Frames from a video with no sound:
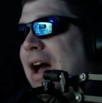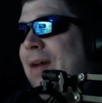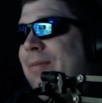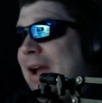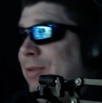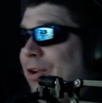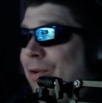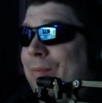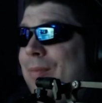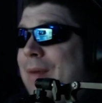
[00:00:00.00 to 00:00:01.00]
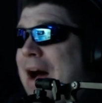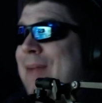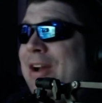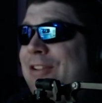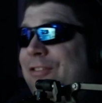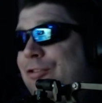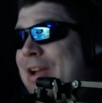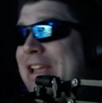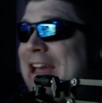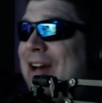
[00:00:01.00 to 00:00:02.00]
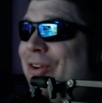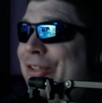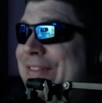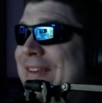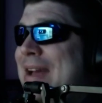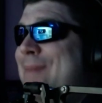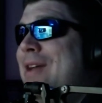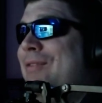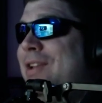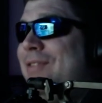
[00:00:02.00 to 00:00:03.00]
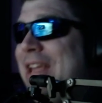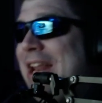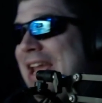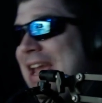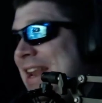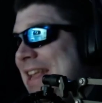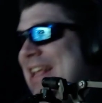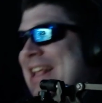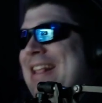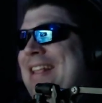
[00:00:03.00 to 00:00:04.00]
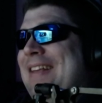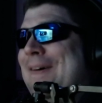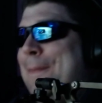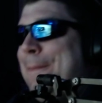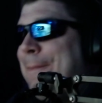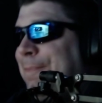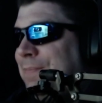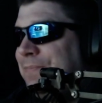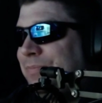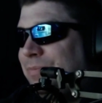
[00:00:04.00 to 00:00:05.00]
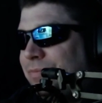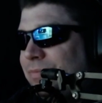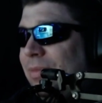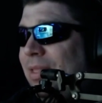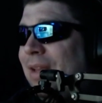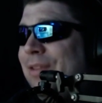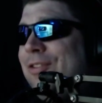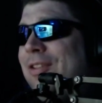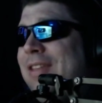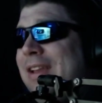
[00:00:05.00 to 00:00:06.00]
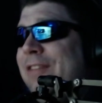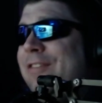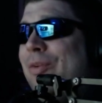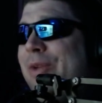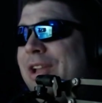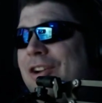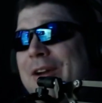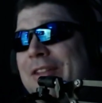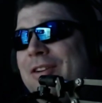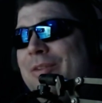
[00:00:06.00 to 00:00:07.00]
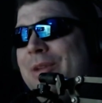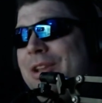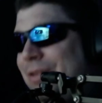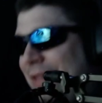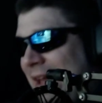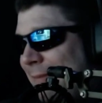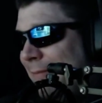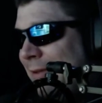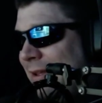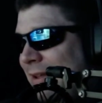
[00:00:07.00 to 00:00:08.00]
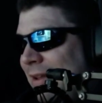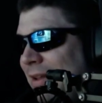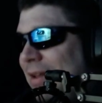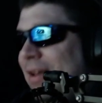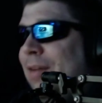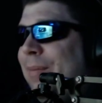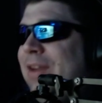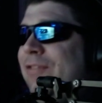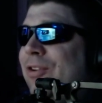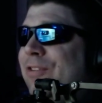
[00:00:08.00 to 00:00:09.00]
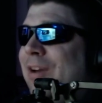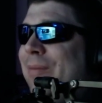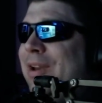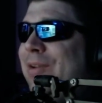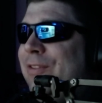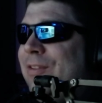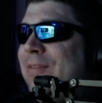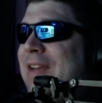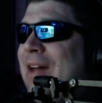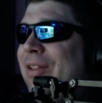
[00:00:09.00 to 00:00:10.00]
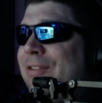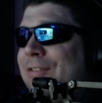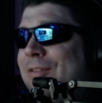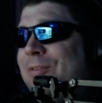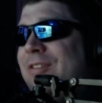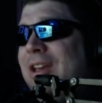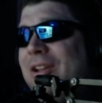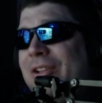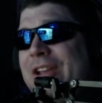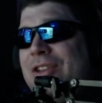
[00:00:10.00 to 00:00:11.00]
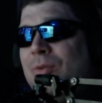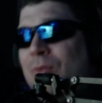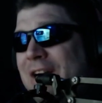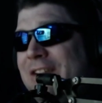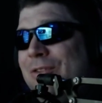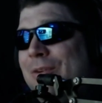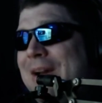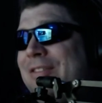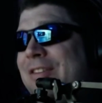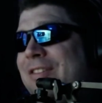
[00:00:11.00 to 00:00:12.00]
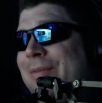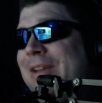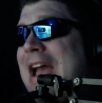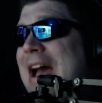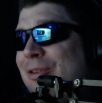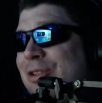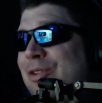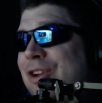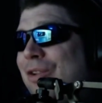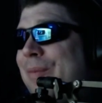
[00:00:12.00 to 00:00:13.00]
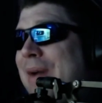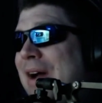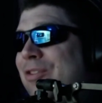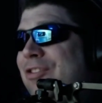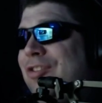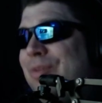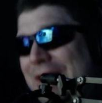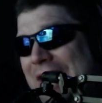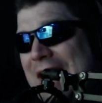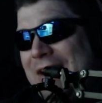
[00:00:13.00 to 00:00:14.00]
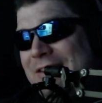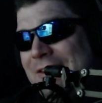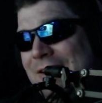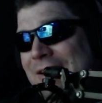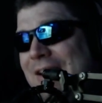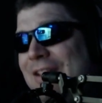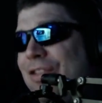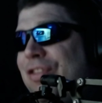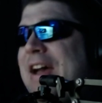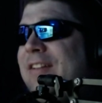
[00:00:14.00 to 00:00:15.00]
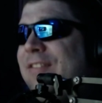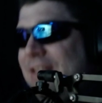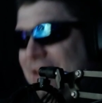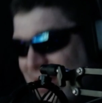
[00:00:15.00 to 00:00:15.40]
I, you know, I might strike out all the time, never even get a hit. Oh, the thing is, though, we could go out there and we could do that. But if you're somebody with some talent and some skill and you want to amount to something, how do you go about doing that? That's the